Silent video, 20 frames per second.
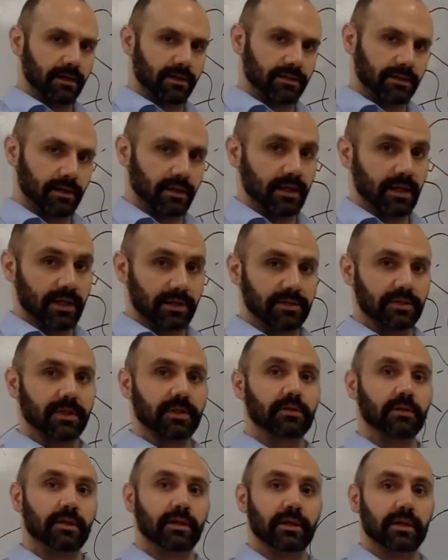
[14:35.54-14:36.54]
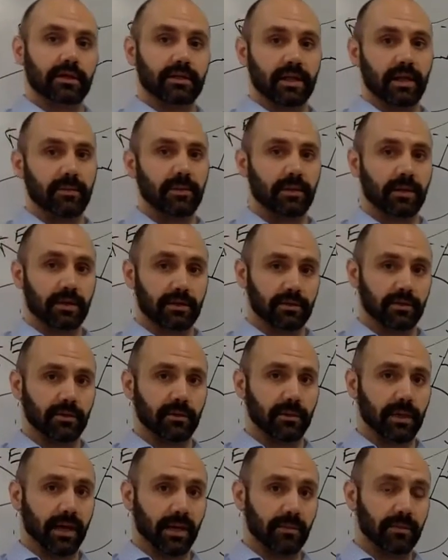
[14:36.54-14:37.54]
It's like looking at a topological
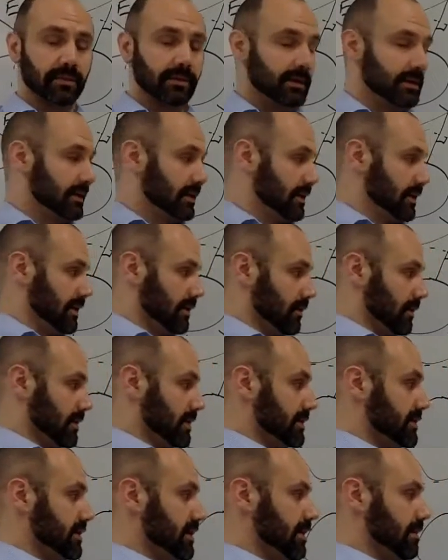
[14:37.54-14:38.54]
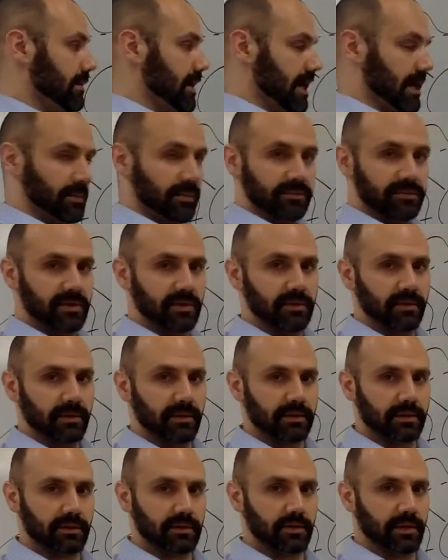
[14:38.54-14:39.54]
map. And we're going to see a map of something
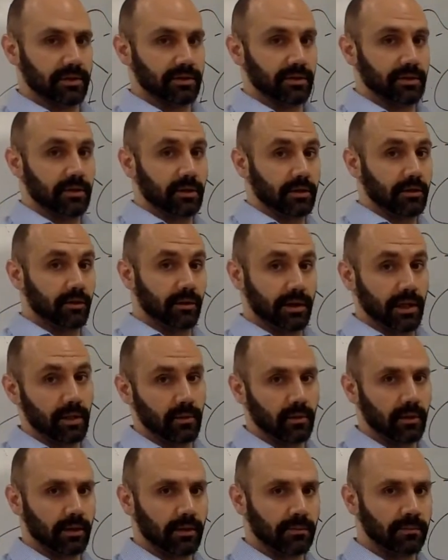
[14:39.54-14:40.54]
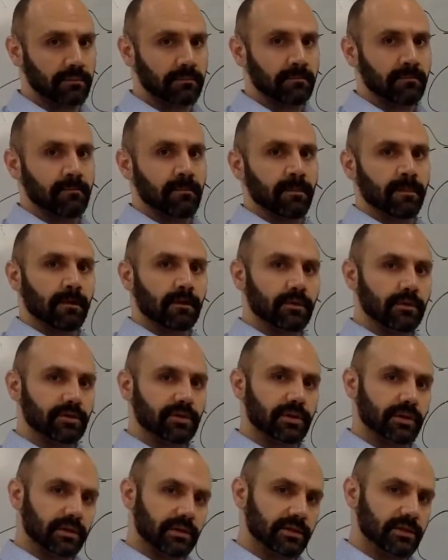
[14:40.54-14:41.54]
like this. We're actually going to create one
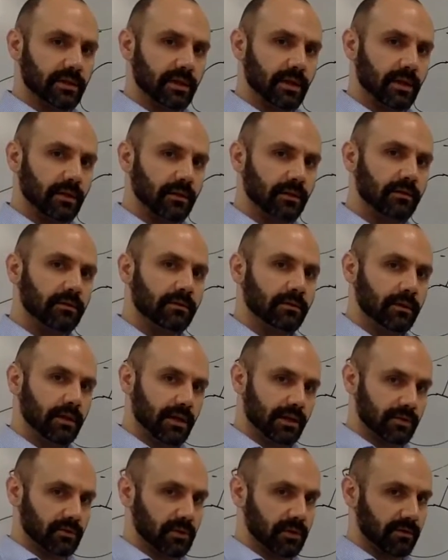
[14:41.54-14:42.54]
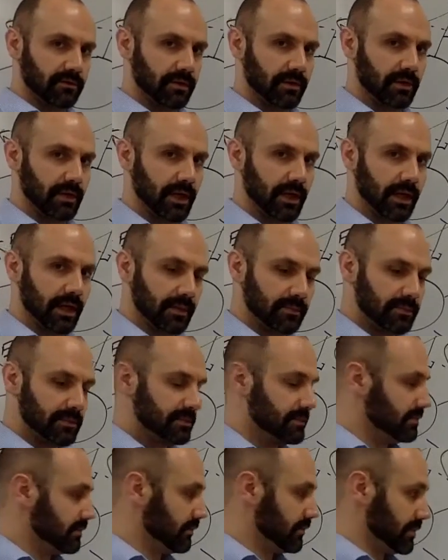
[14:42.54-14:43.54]
using Excel as one of our
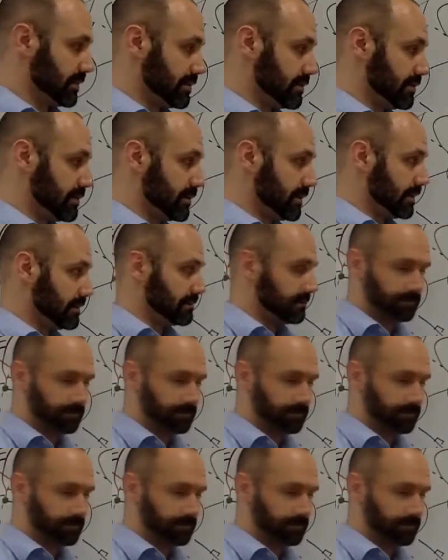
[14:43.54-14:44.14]
labs for this unit.